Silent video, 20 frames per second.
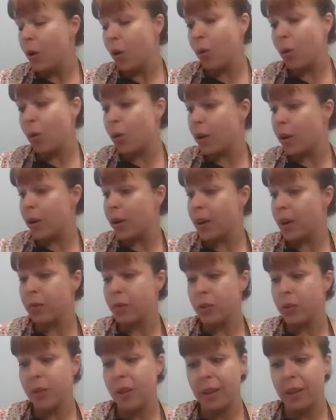or if
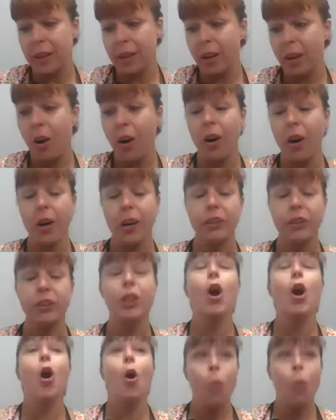you're selling
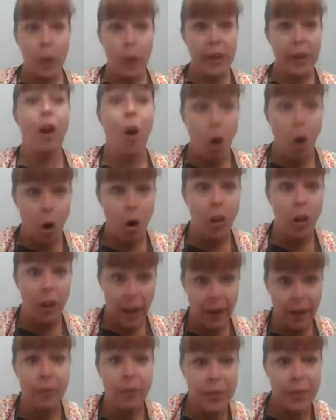cars. We all
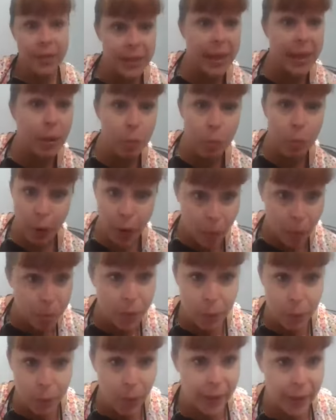have the same
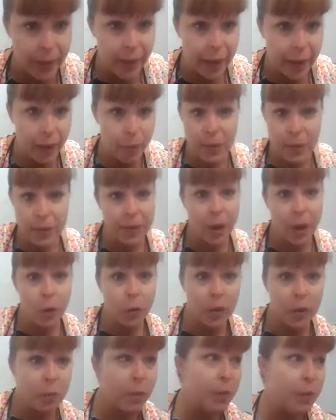problem right now. I mean, the
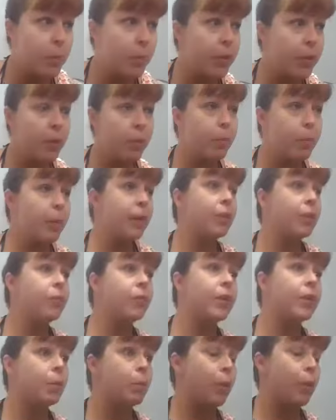only people that have
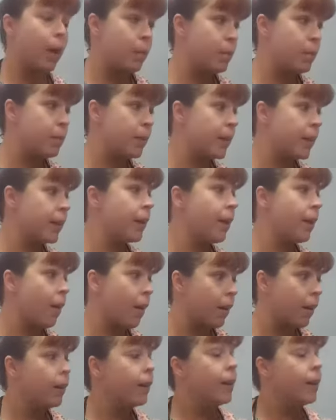benefited probably
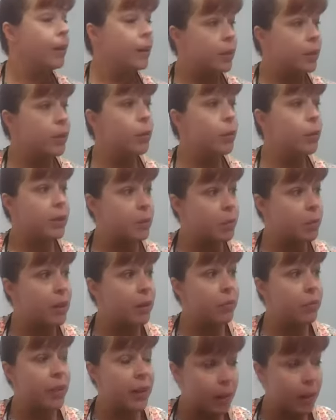are going to be
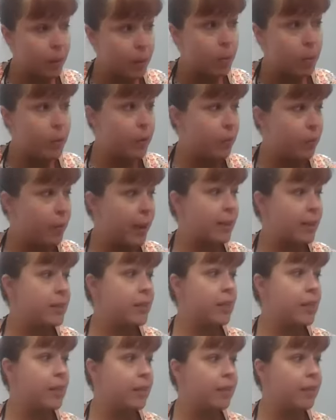if they come up with a
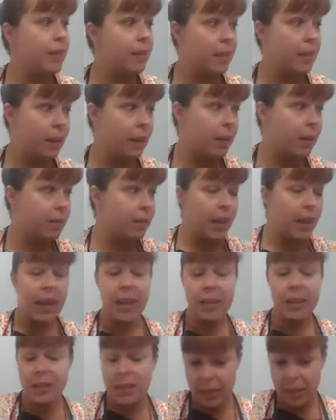vaccine, and then the
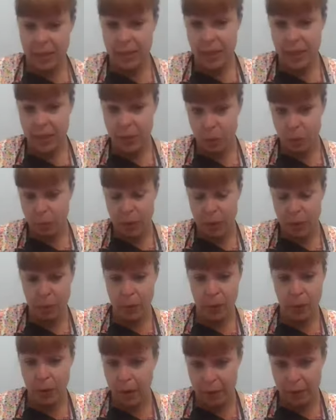hand sanitizer
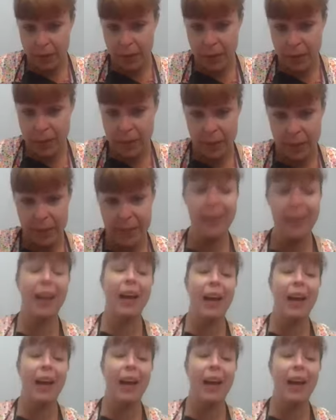people are obviously